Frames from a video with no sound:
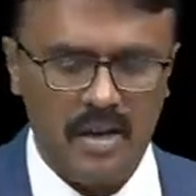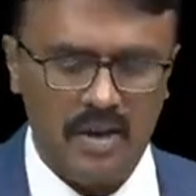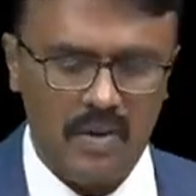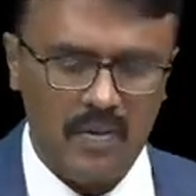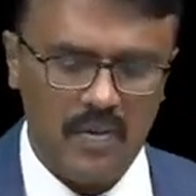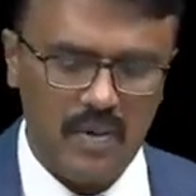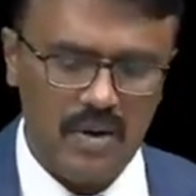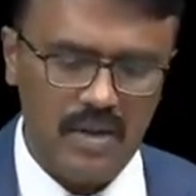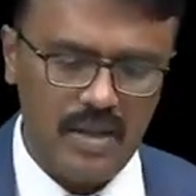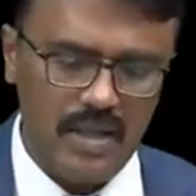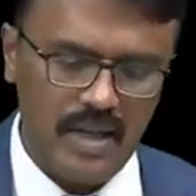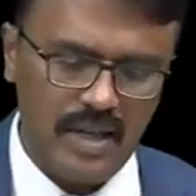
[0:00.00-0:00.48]

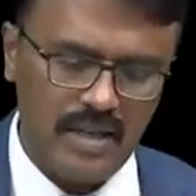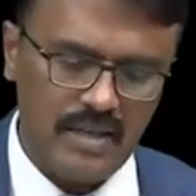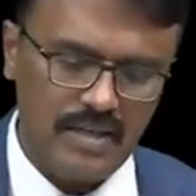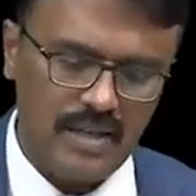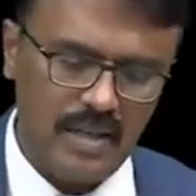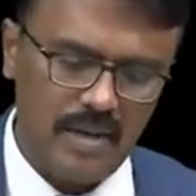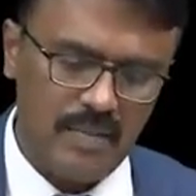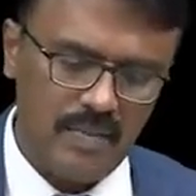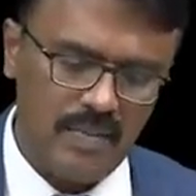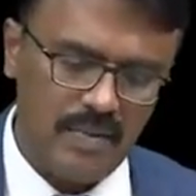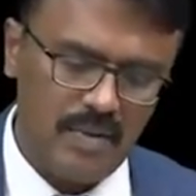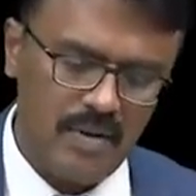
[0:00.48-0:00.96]
What is the
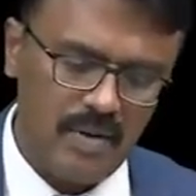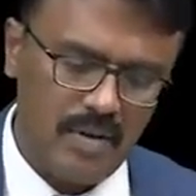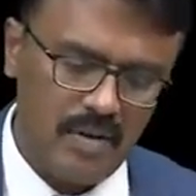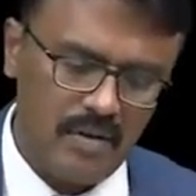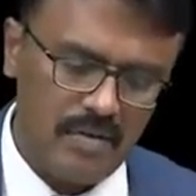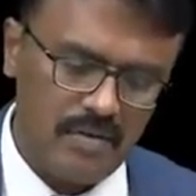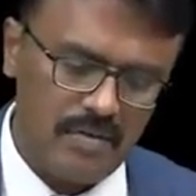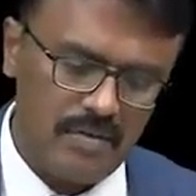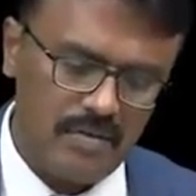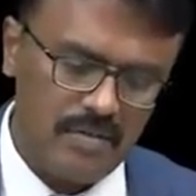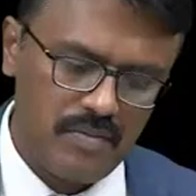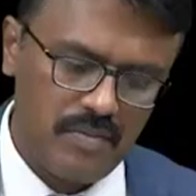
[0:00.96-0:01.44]
example
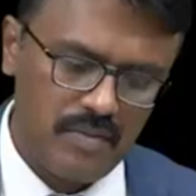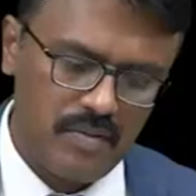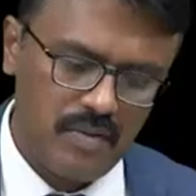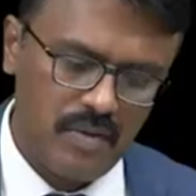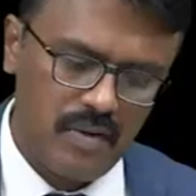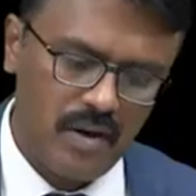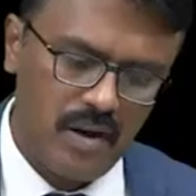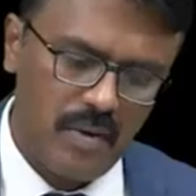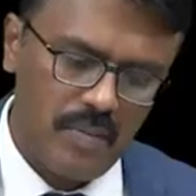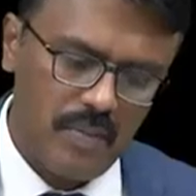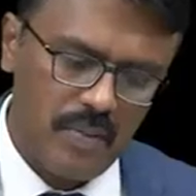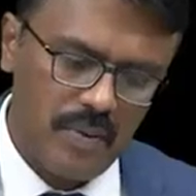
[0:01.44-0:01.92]
of
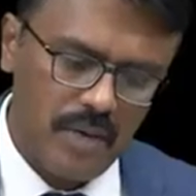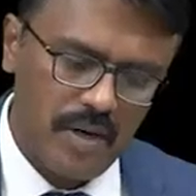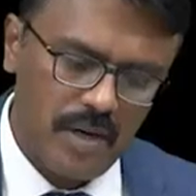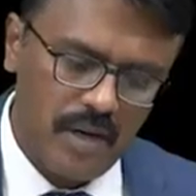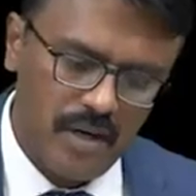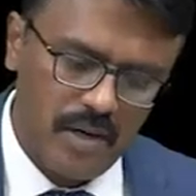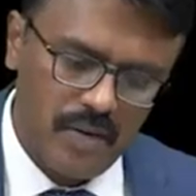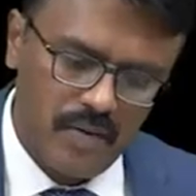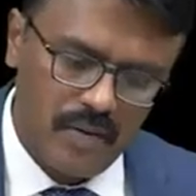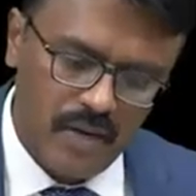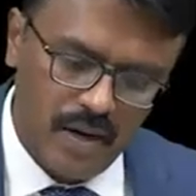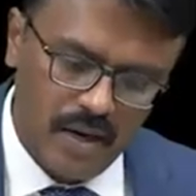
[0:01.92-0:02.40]

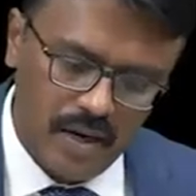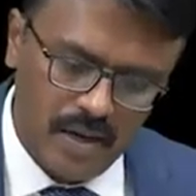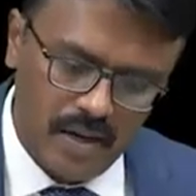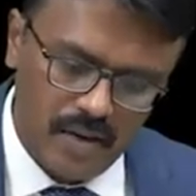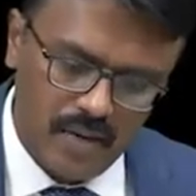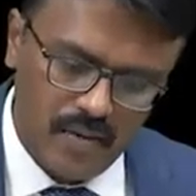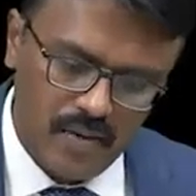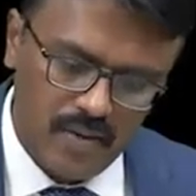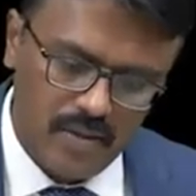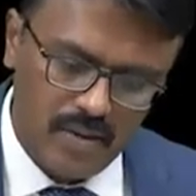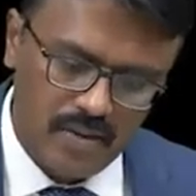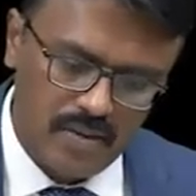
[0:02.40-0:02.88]
competitive
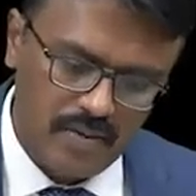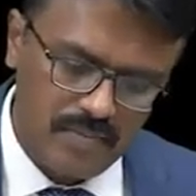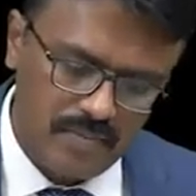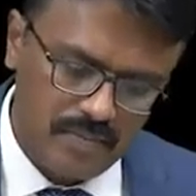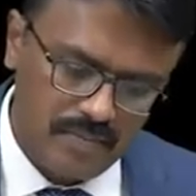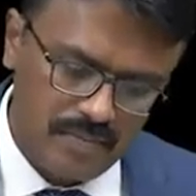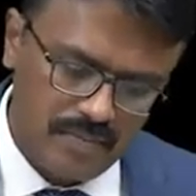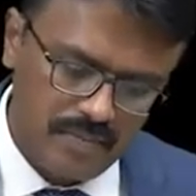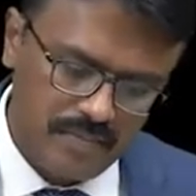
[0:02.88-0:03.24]
antagonism?